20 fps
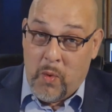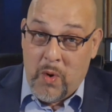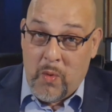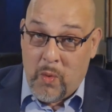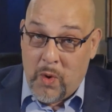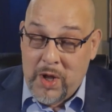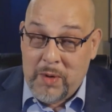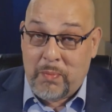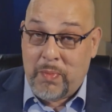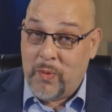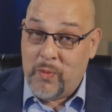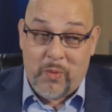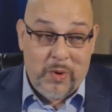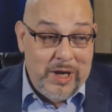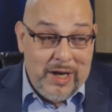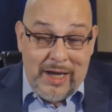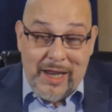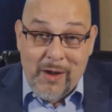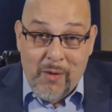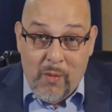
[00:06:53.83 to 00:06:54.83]
one we
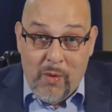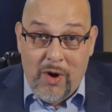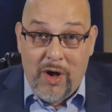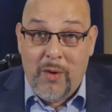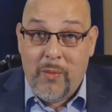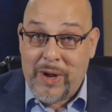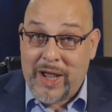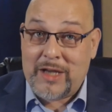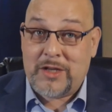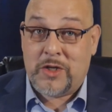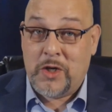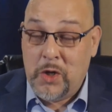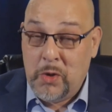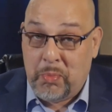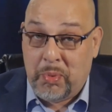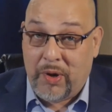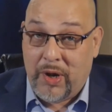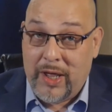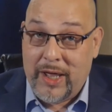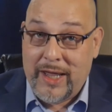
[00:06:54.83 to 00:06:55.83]
didn't get one, we got two
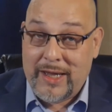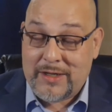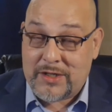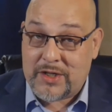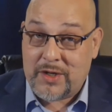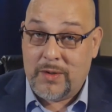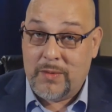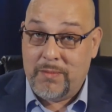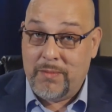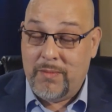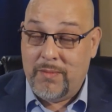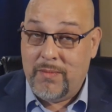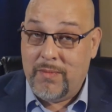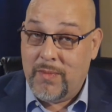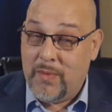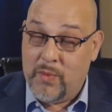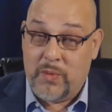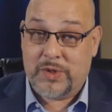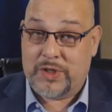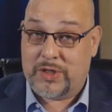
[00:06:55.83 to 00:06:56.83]
planks. So
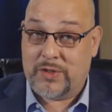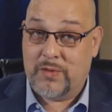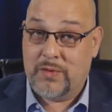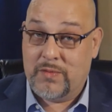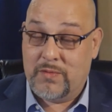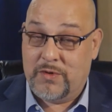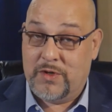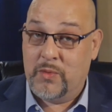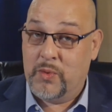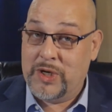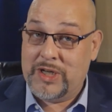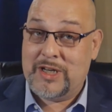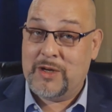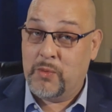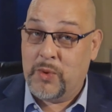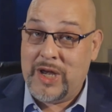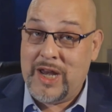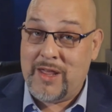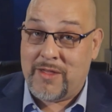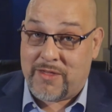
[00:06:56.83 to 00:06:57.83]
was did we,
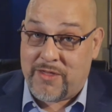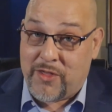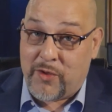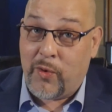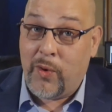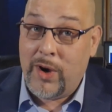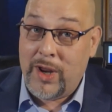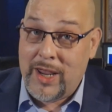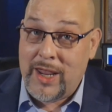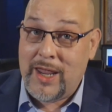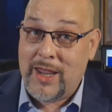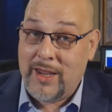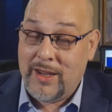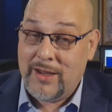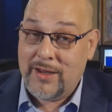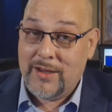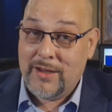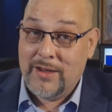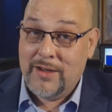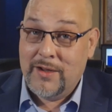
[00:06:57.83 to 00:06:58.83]
did we need three?
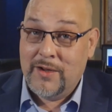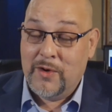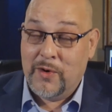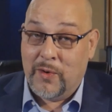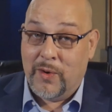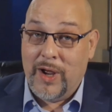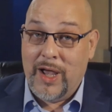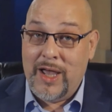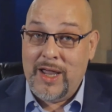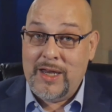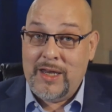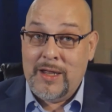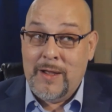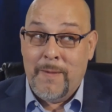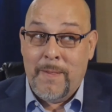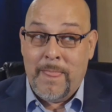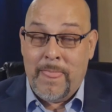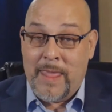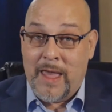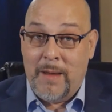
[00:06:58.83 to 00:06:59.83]
Right?
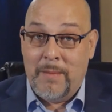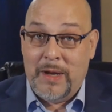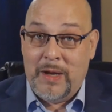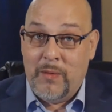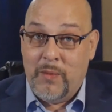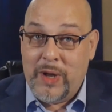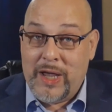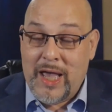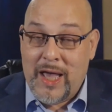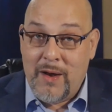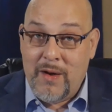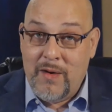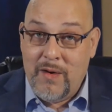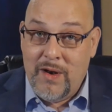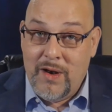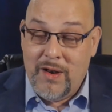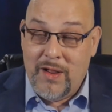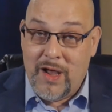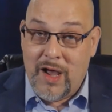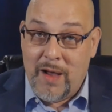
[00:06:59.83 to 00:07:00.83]
I mean, we got
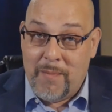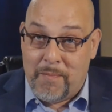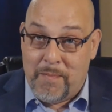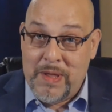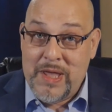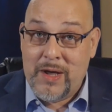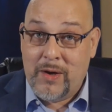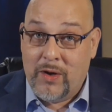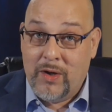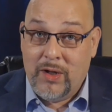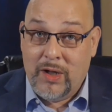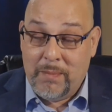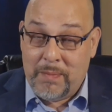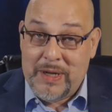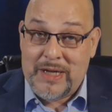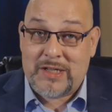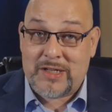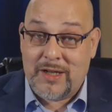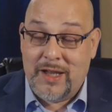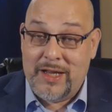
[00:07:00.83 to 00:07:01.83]
a bill, a
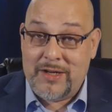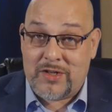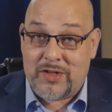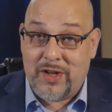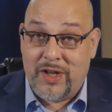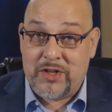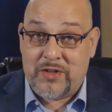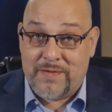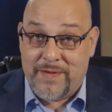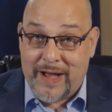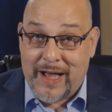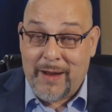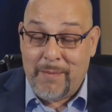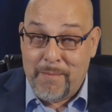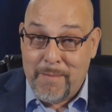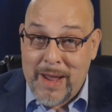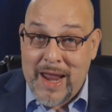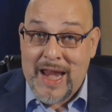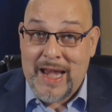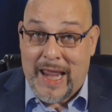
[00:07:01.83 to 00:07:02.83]
piece of legislation filed,
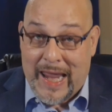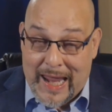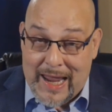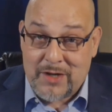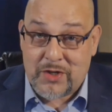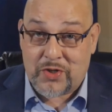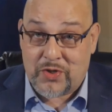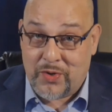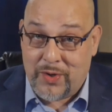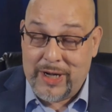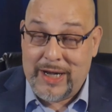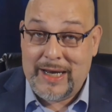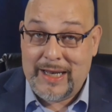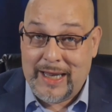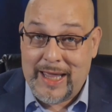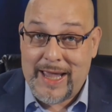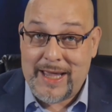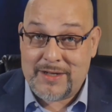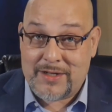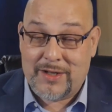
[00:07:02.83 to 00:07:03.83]
made history
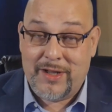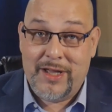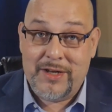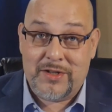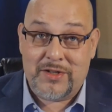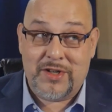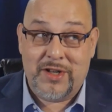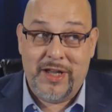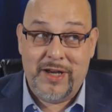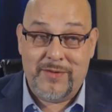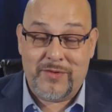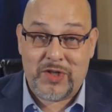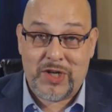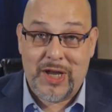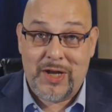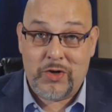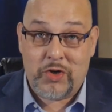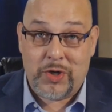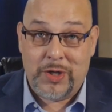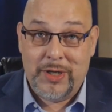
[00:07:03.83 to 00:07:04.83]
last legislative
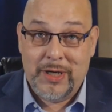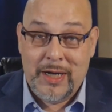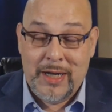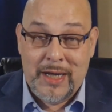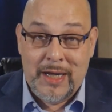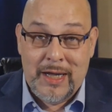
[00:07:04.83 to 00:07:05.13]
session